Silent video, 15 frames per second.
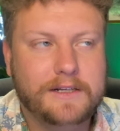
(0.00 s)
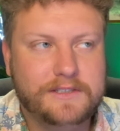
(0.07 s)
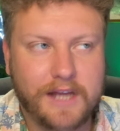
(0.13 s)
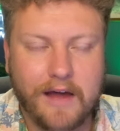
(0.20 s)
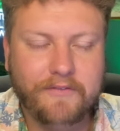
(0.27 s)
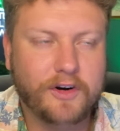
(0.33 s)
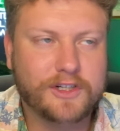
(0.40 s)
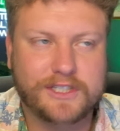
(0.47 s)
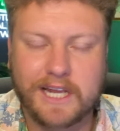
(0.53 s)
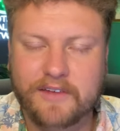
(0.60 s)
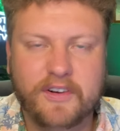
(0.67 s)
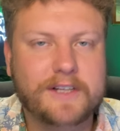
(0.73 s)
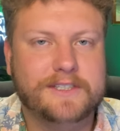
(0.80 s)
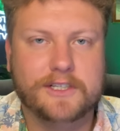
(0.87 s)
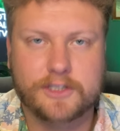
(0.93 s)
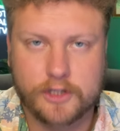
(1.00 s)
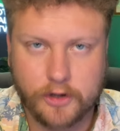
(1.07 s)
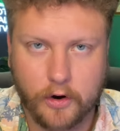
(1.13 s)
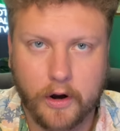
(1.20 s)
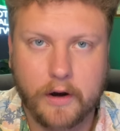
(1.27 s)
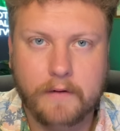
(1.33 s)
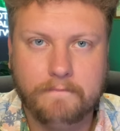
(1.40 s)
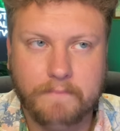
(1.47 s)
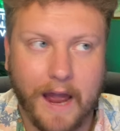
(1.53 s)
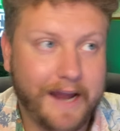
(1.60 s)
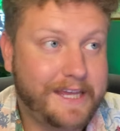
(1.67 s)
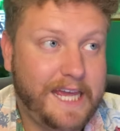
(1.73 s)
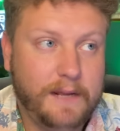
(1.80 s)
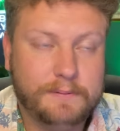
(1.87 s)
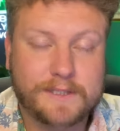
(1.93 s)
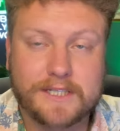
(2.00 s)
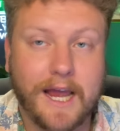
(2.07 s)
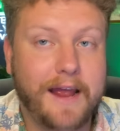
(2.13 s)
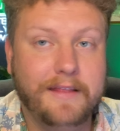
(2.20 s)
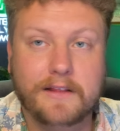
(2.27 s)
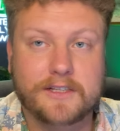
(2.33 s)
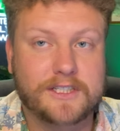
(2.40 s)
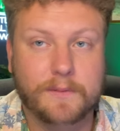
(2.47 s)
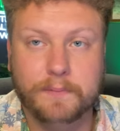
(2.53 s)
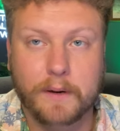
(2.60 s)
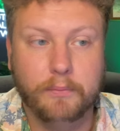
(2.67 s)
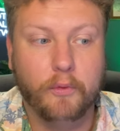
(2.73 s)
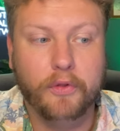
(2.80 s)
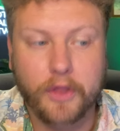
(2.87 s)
Denver's defense is good. I keep saying this to people.